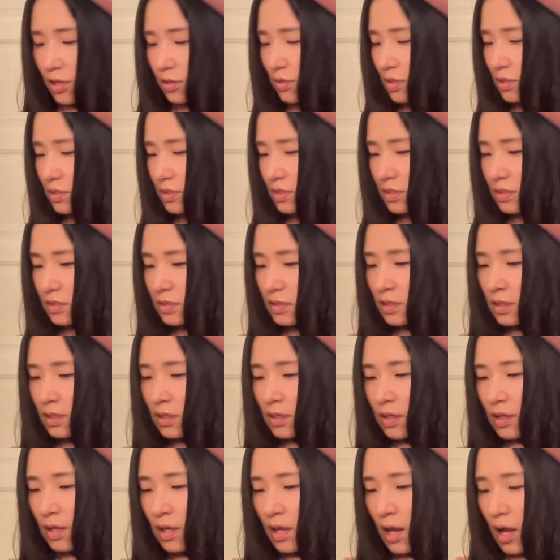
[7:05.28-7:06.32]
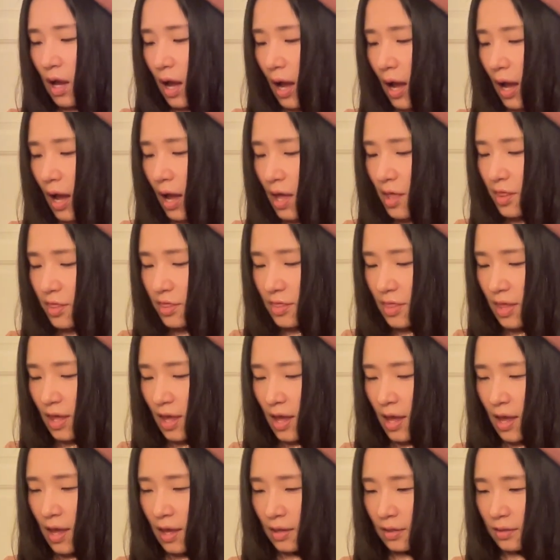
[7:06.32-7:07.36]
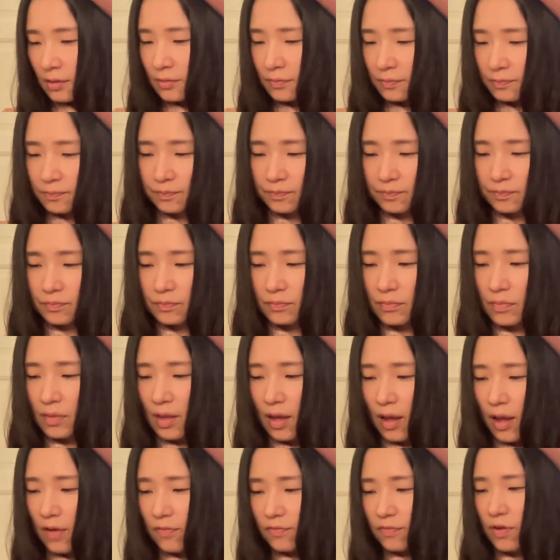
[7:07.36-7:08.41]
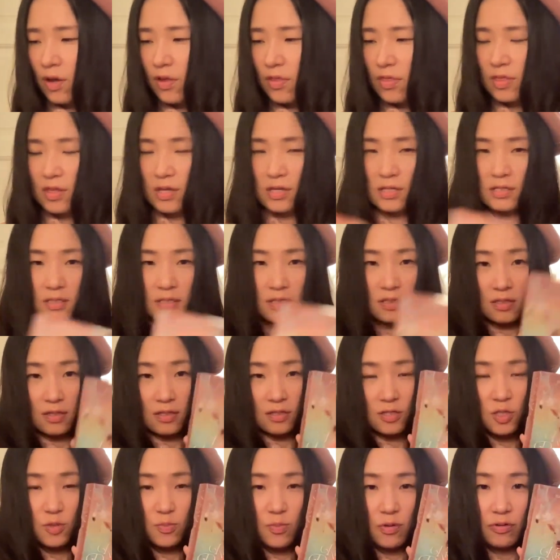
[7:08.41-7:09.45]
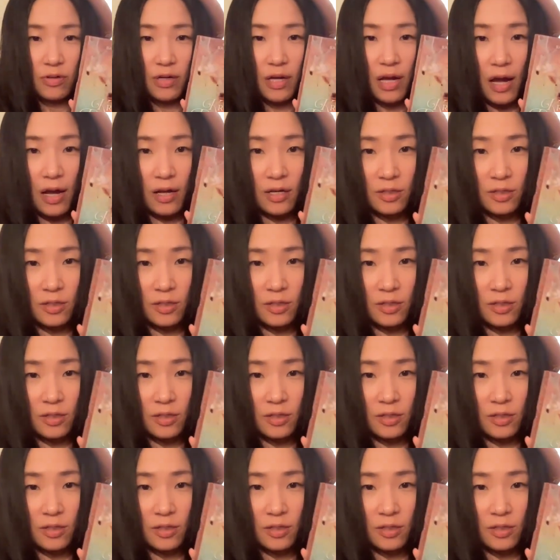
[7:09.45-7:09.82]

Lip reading: though this is. And then I've got this, the spirit